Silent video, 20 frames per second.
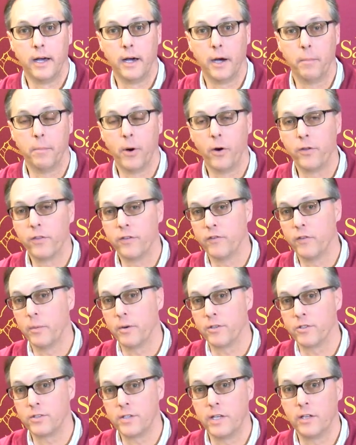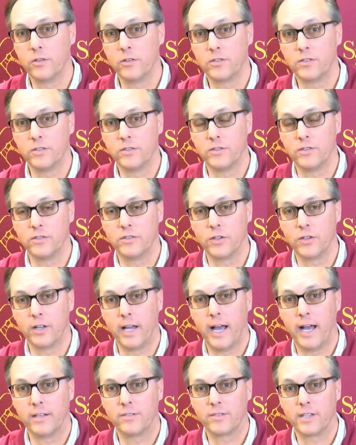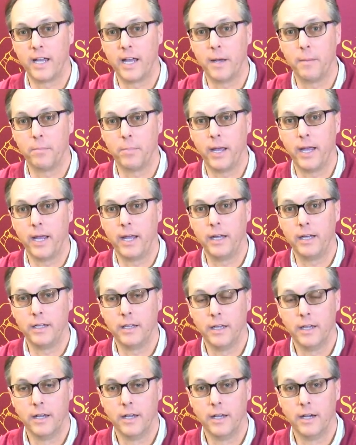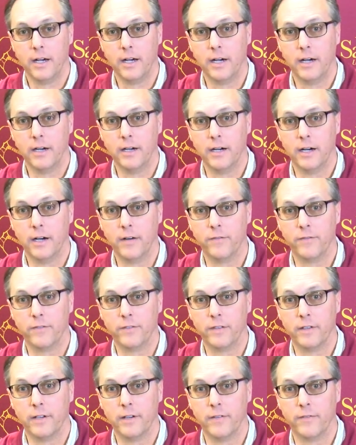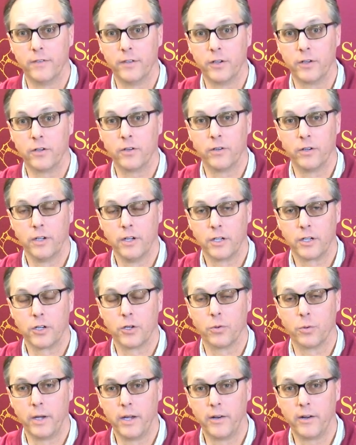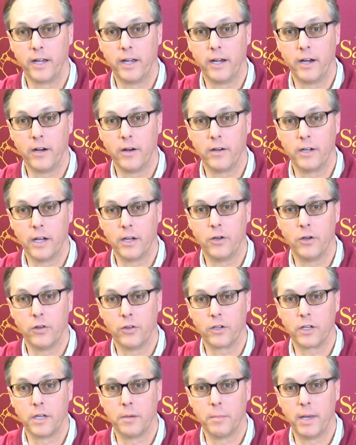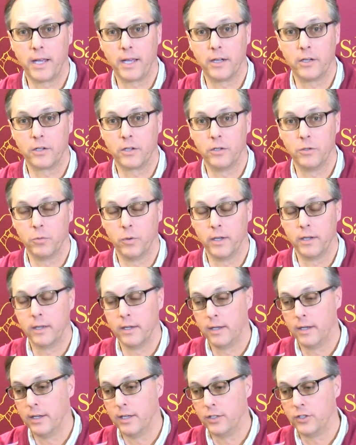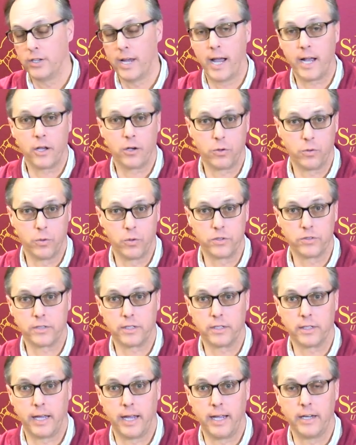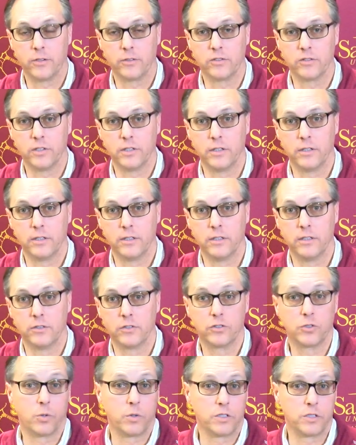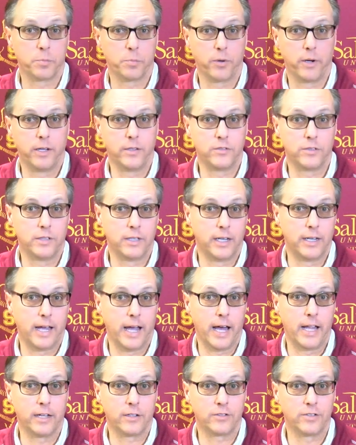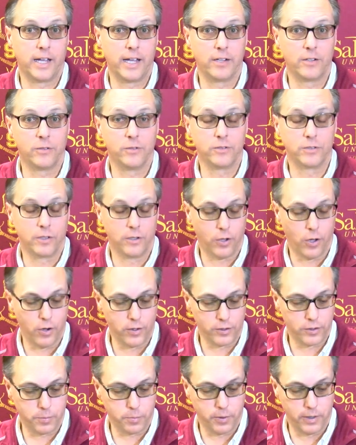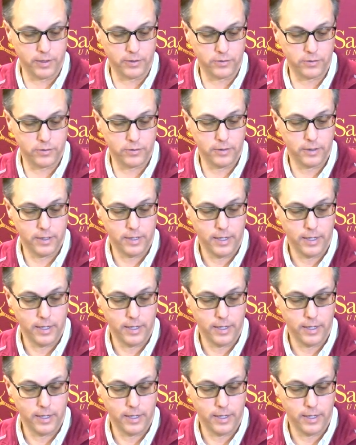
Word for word: Uh, both of them are seniors. This is their last campaign of, of their career here, and I know they're going to make it a good one. Jack, of course, handles the short sprints, and then Alex handles the long sprints.